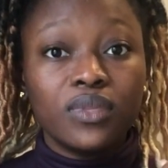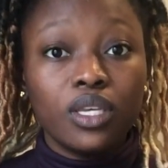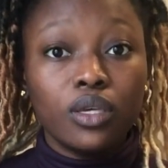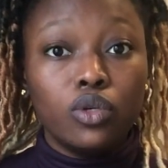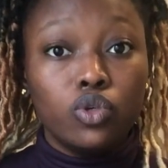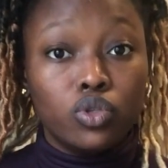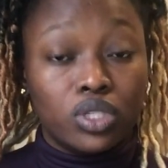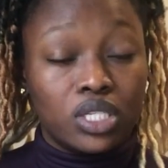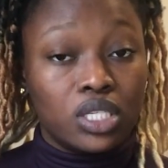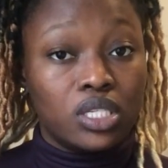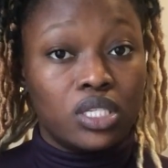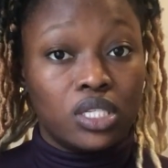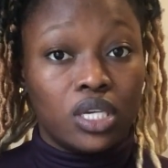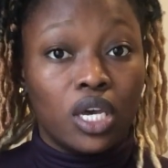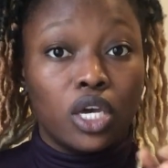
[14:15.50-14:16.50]
using
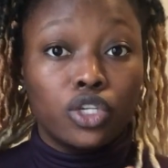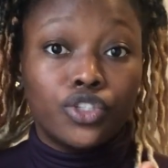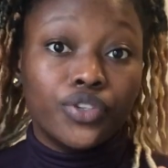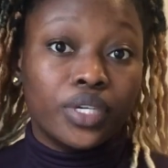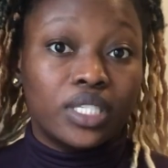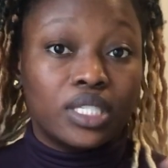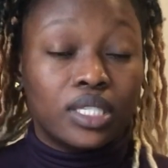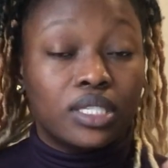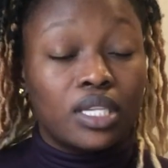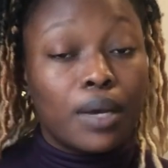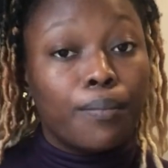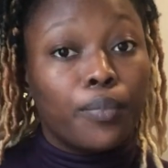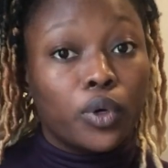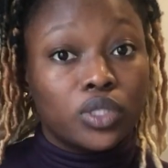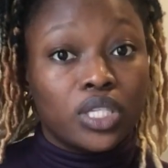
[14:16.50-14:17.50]
the trade system
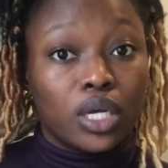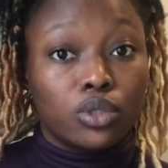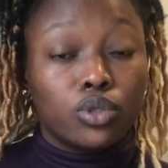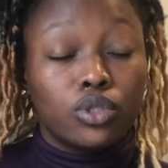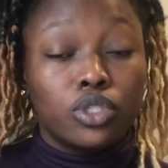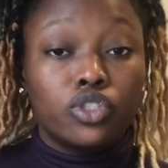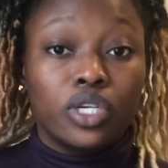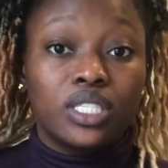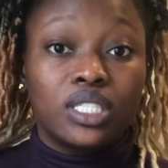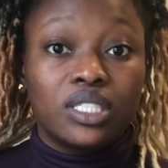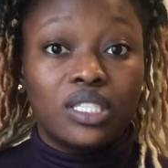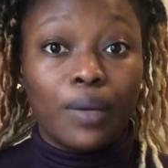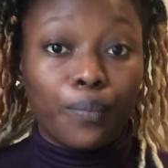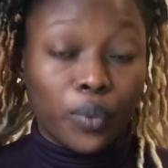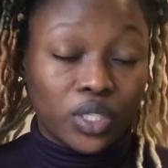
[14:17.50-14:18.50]
portal. So the trade
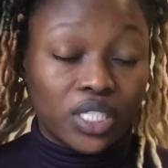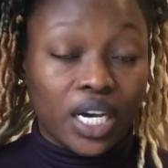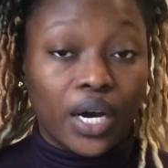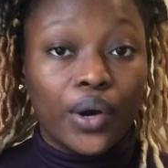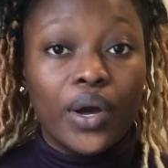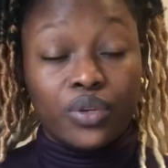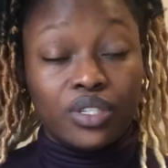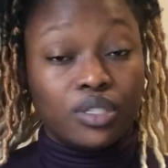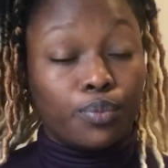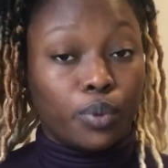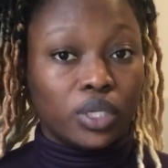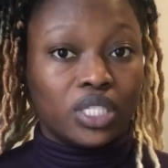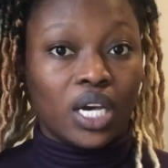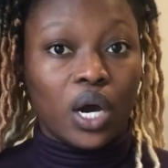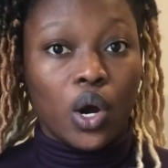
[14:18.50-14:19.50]
system portal is the
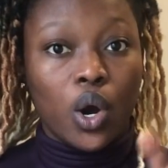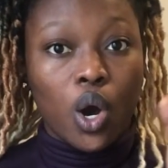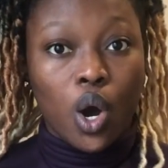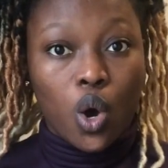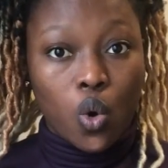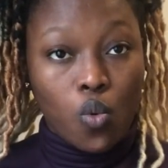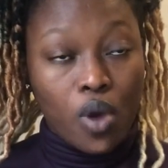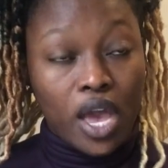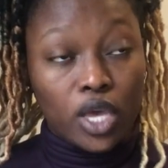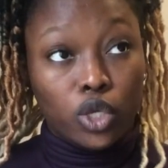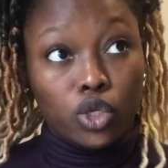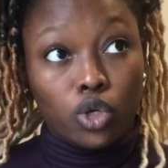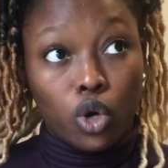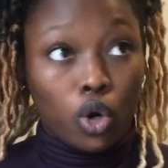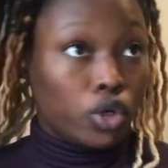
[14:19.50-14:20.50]
portal where
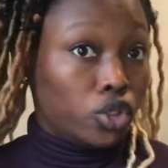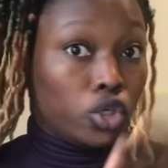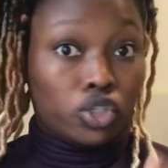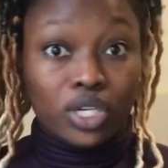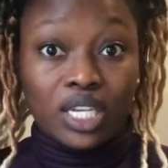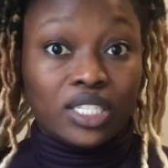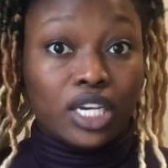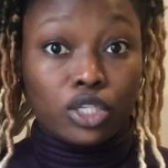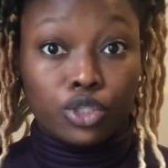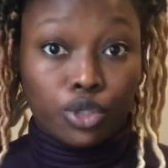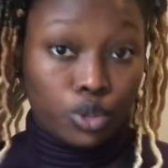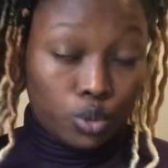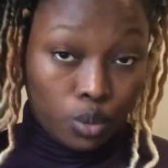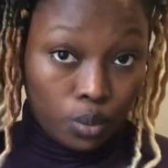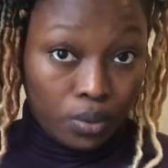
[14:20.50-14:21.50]
all your
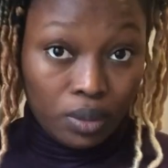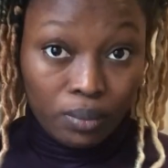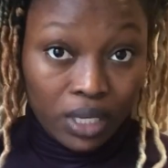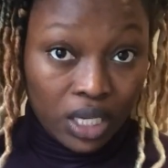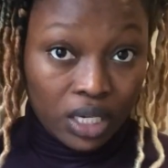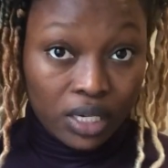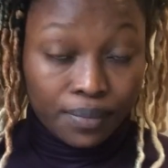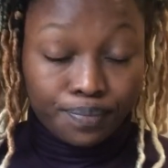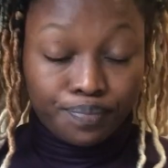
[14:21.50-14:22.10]
transactions will be made,